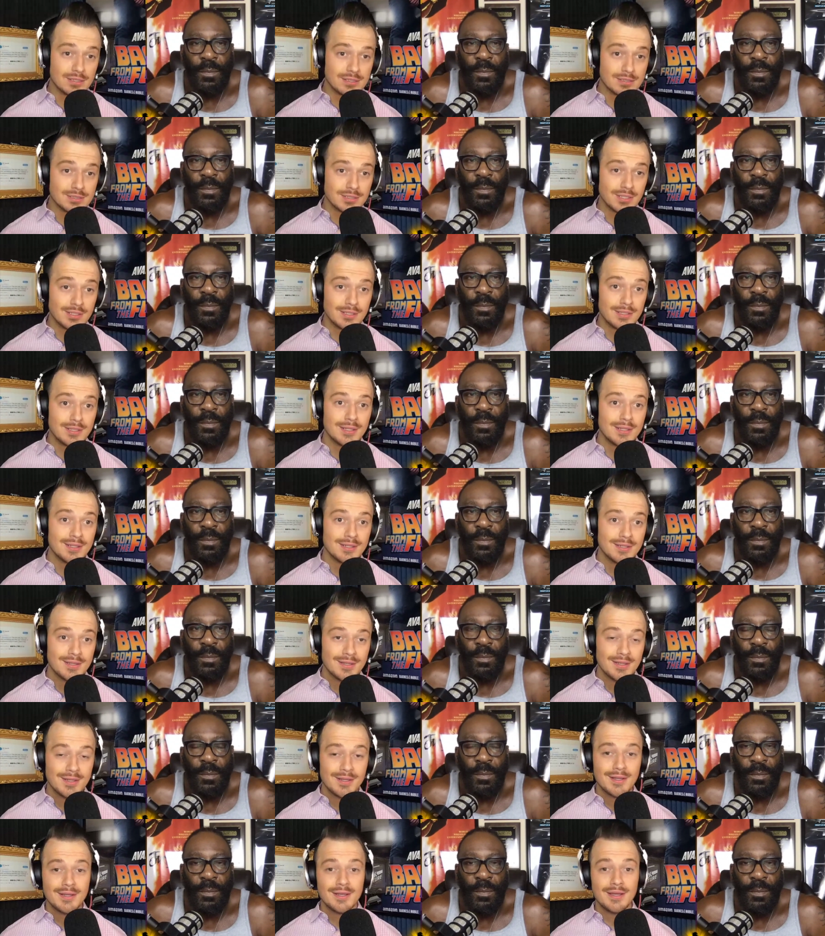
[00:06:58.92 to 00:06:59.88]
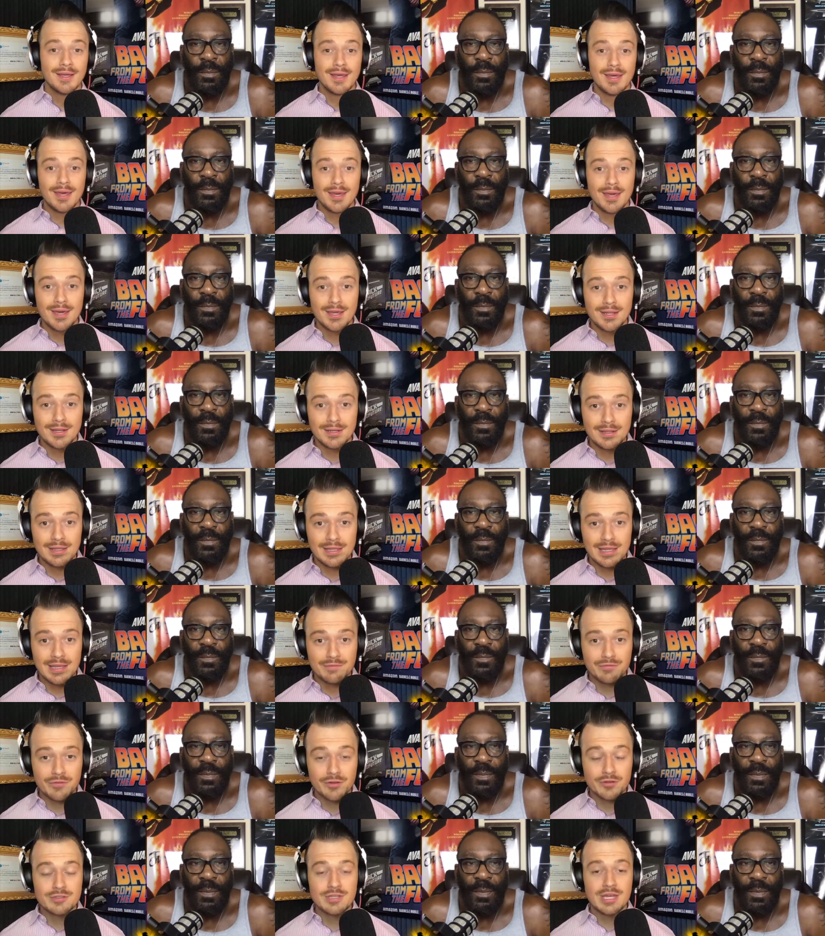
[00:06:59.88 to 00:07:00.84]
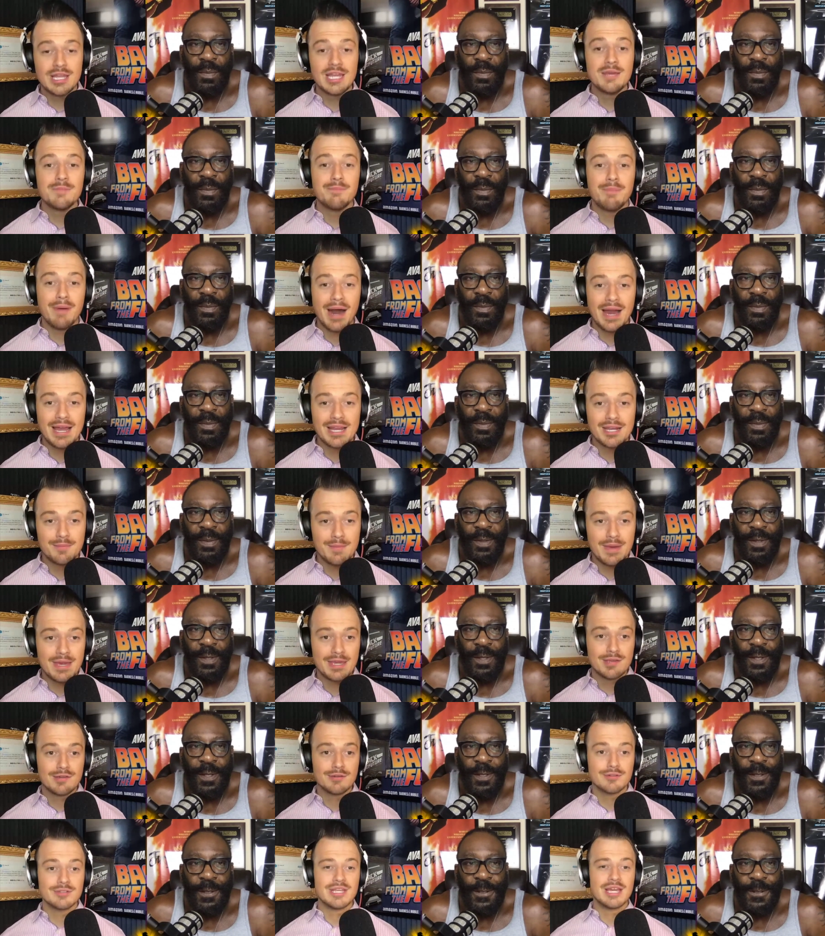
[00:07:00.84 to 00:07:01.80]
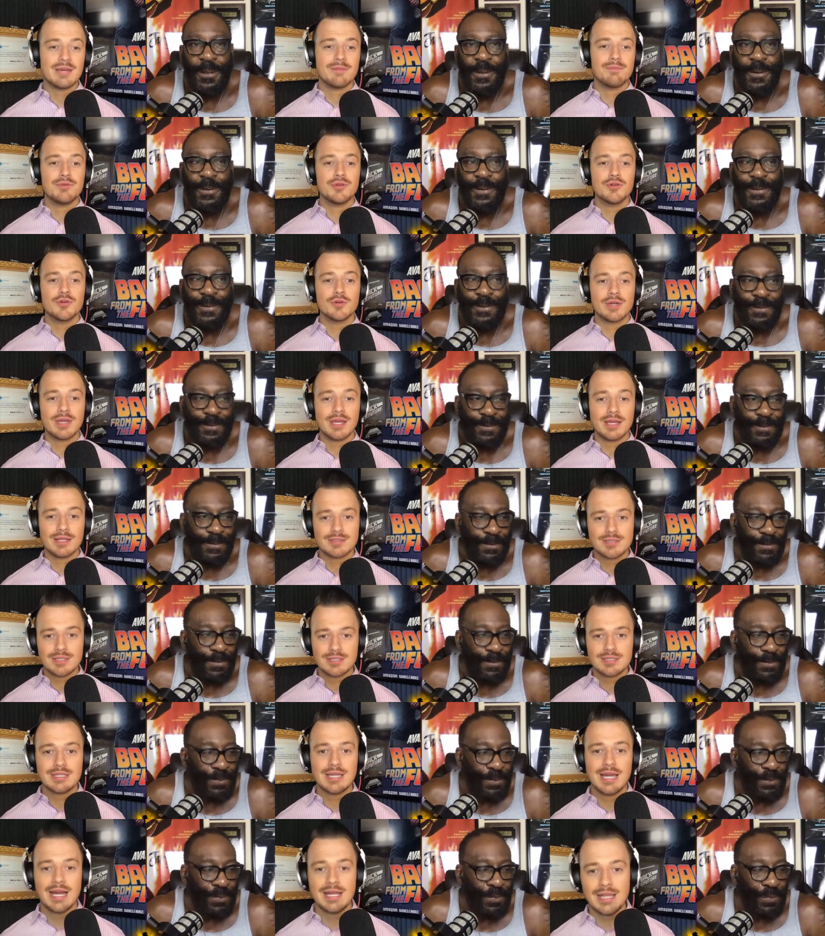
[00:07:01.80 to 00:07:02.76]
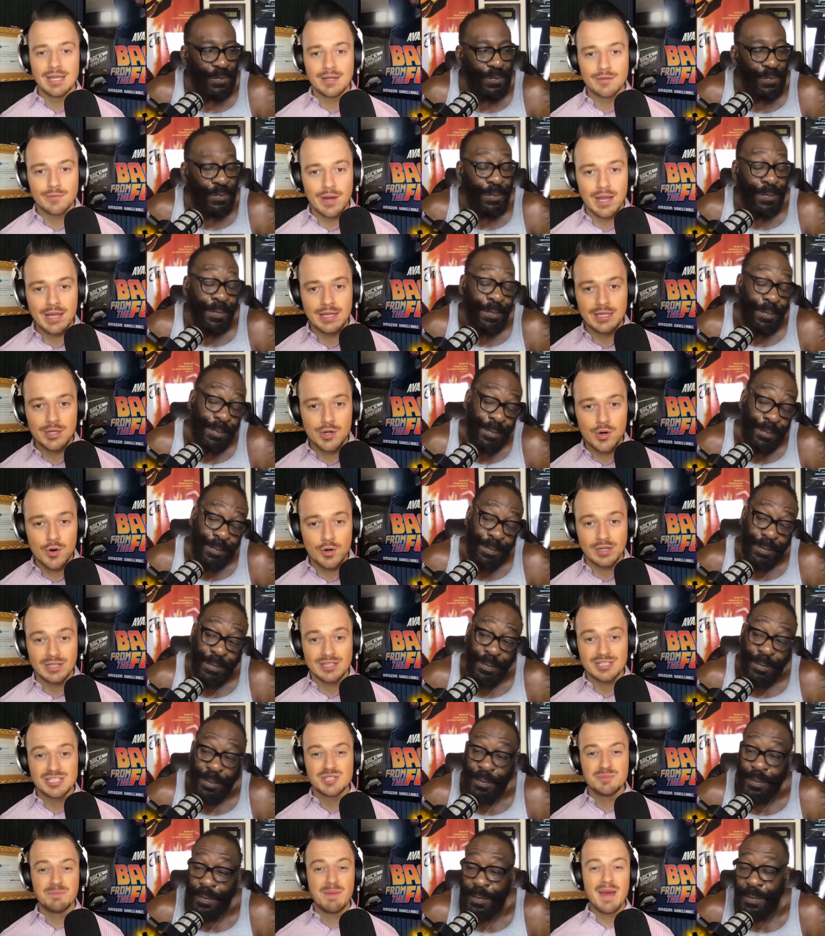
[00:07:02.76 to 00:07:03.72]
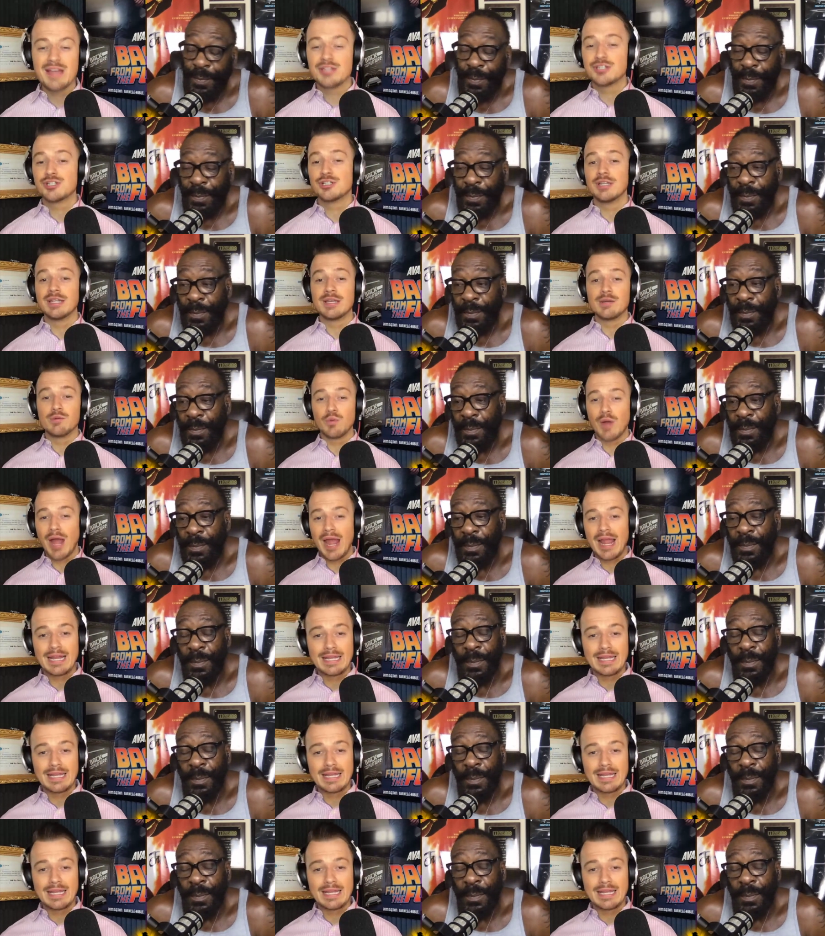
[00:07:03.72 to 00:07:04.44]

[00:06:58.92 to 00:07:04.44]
Speaker 1: Sunday. And if there's anybody to make your debut against, it's a guy like Randy Orton, especially right